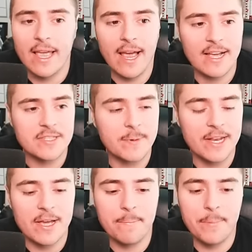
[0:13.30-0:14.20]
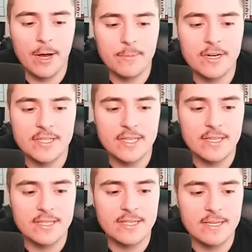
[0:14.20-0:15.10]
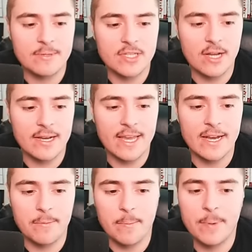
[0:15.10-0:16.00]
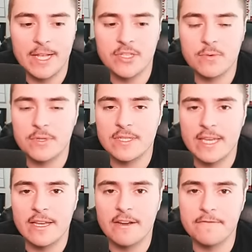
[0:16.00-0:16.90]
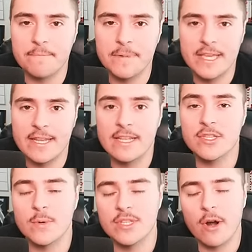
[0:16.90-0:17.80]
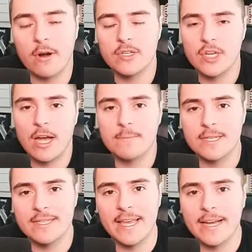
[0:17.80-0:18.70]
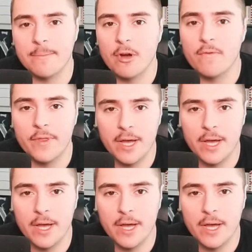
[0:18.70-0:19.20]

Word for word: has been a bummer to see this team stuck in a perpetual state of mid, so it's our job to take them over the